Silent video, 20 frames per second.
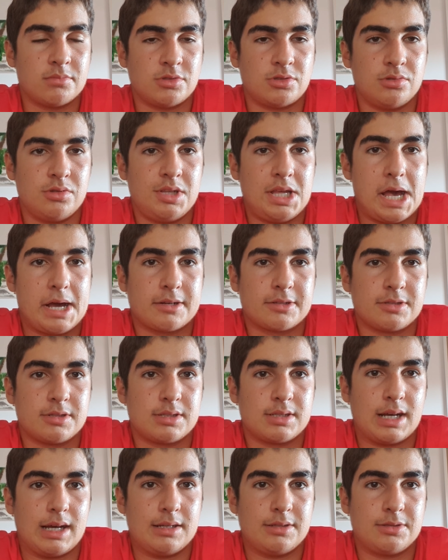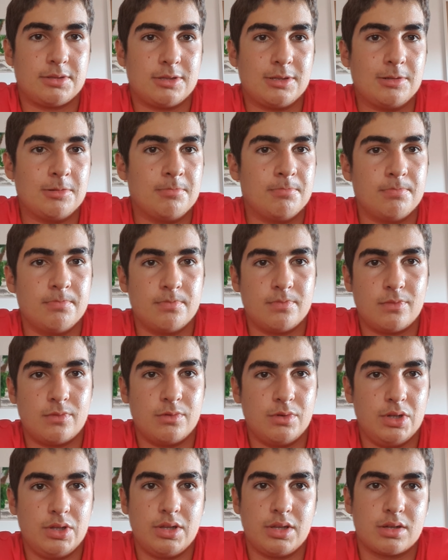do the exercise to
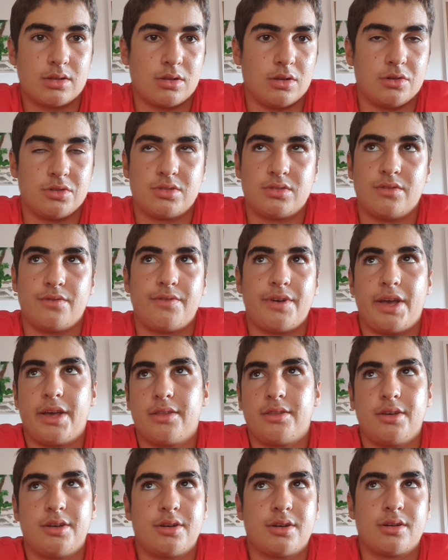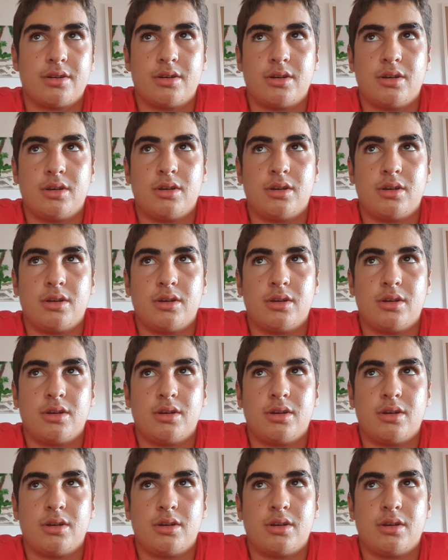really close to failure.